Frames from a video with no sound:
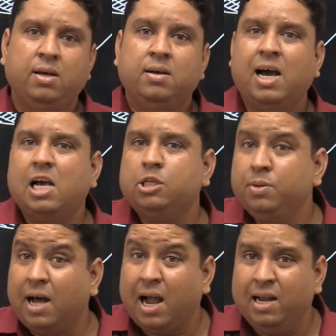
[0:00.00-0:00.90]
has been
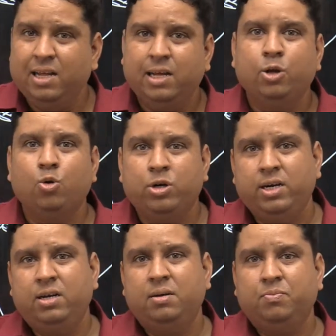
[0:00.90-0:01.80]
highly
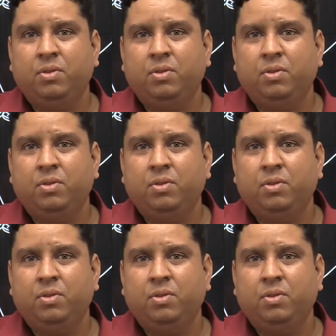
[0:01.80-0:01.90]
eroded